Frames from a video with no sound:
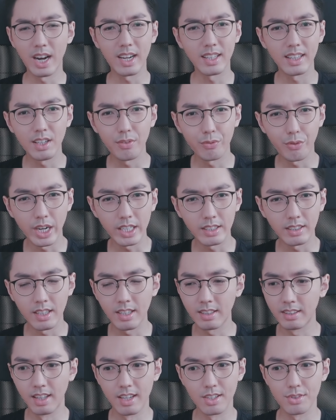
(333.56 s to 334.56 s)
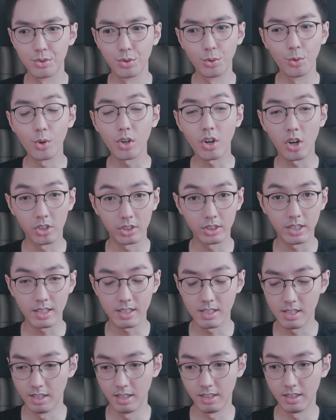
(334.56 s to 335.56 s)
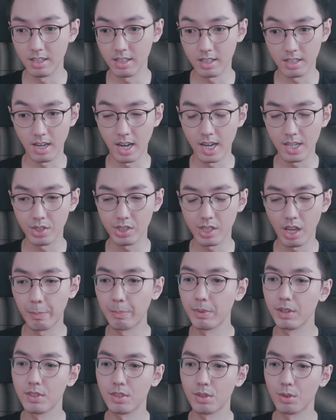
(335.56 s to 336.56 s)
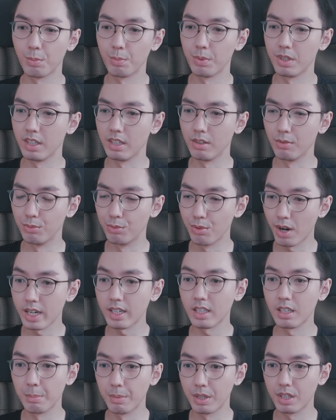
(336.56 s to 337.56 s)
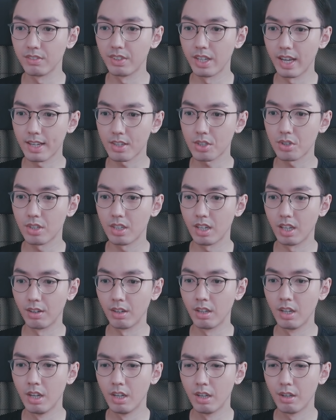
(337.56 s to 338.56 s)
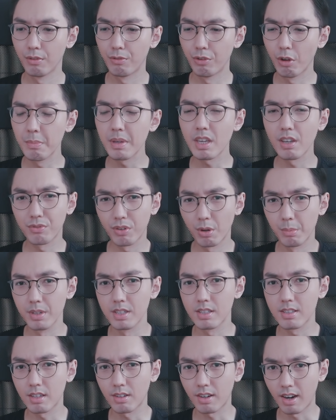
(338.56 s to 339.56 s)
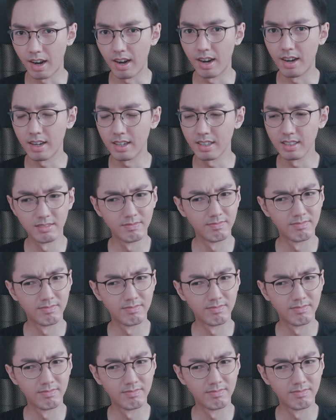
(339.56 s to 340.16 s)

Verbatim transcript: Why are they fighting? There's no context here. This guy just happens to be right in the middle of the action and filming it from his car.